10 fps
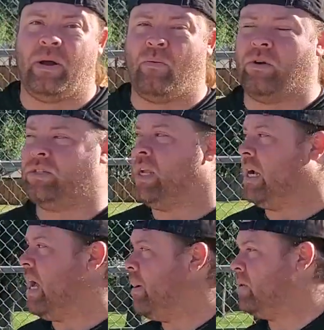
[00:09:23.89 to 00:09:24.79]
by
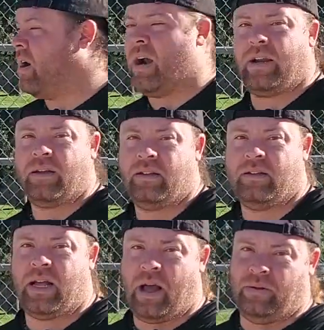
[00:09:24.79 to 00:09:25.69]
Warstic. I'm sorry.
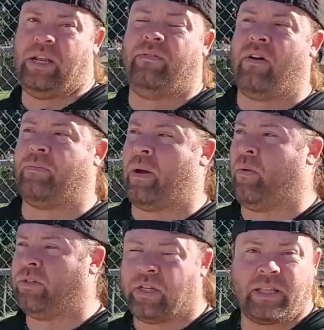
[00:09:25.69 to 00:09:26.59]
I was getting fucked by
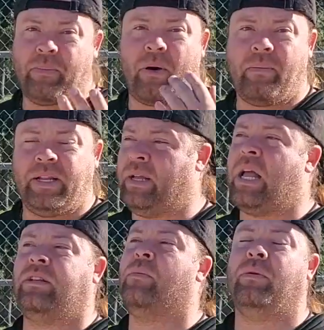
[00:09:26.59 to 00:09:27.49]
Warstic. They probably
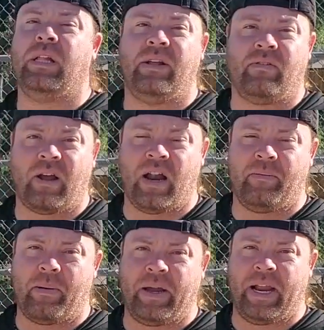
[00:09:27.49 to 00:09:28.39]
had completely forgotten
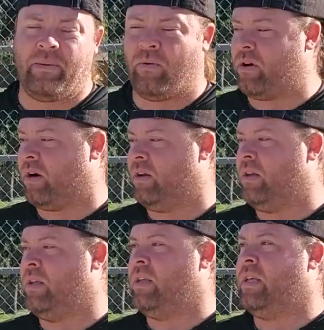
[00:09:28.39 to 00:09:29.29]
about my damn order
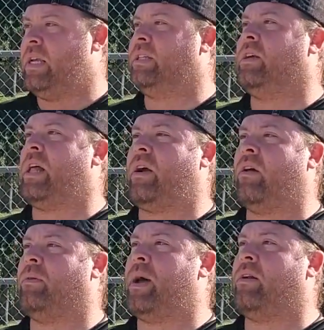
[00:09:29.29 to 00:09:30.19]
until I
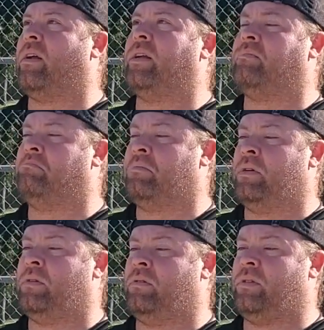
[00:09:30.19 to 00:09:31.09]
called them out on it.
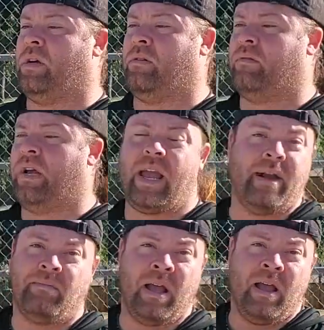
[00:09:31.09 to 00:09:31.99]
So
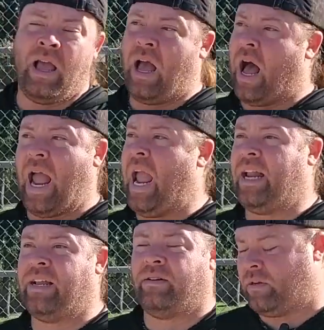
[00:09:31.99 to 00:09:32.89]
again, I
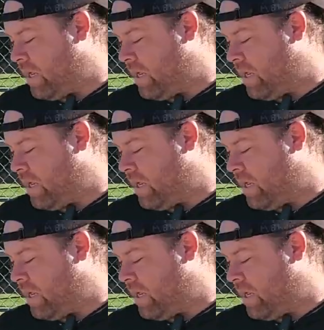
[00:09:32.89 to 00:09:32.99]
hate it.